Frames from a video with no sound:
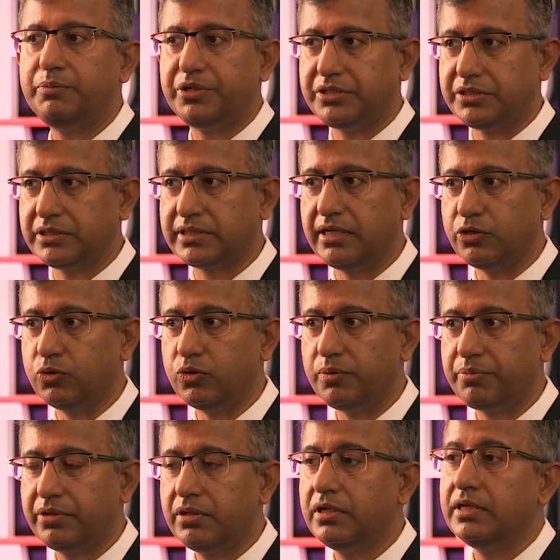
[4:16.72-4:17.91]
eye pressures can go up.
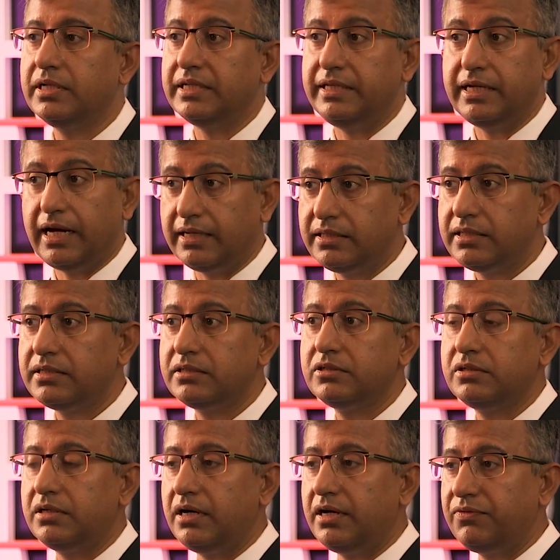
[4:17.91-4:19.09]
The other,
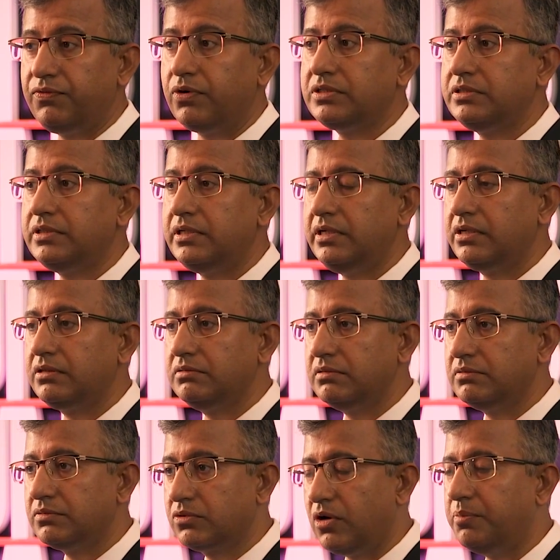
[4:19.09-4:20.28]
unfortunately,
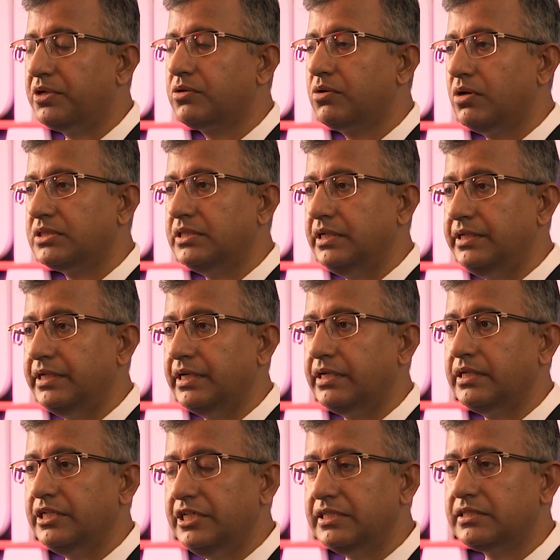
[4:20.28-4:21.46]
common cause in India
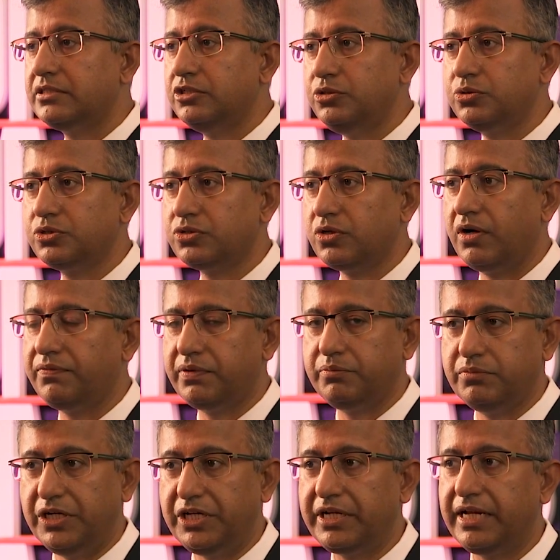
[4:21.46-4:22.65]
is the use of a
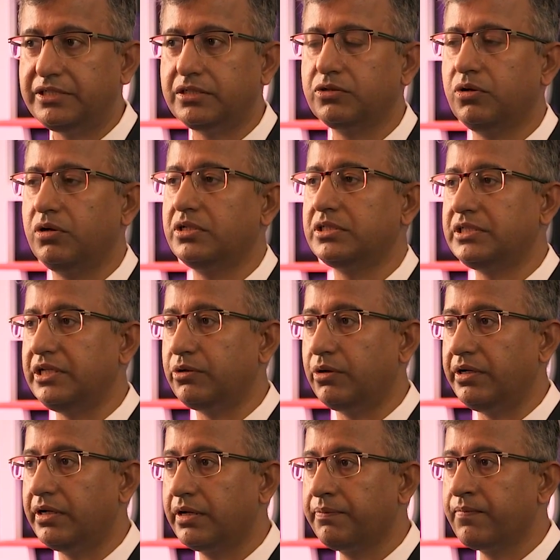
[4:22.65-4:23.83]
medication called a
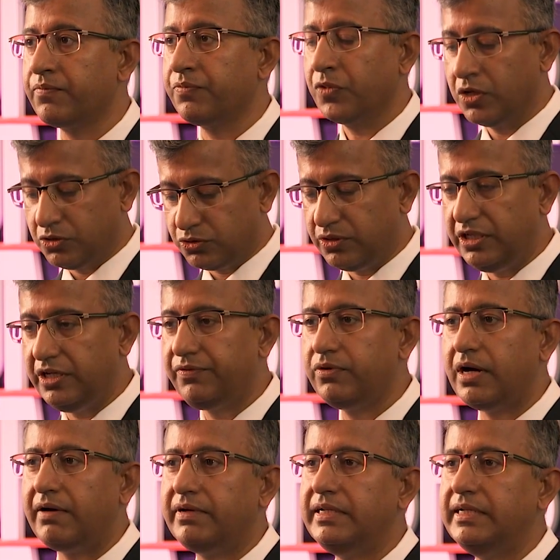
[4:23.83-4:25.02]
steroid. So if you
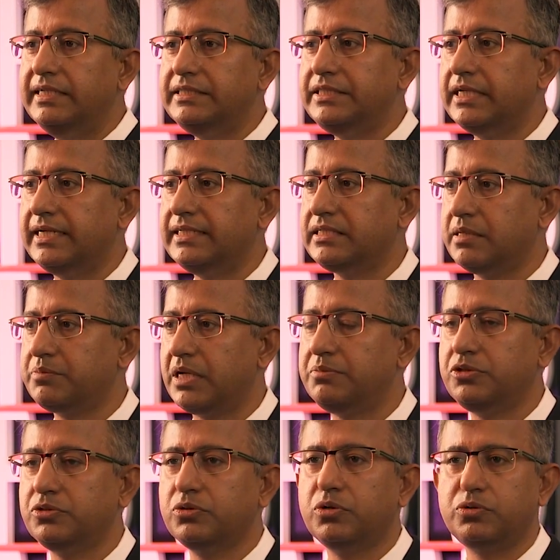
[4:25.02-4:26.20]
have an itchy eye, sometimes
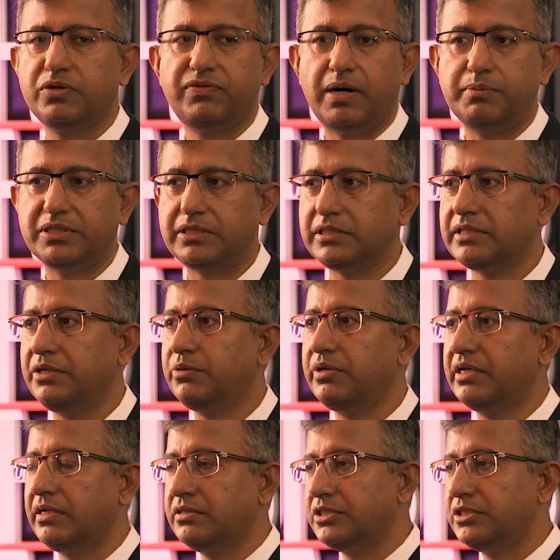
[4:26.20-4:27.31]
you go to a pharmacist and you get a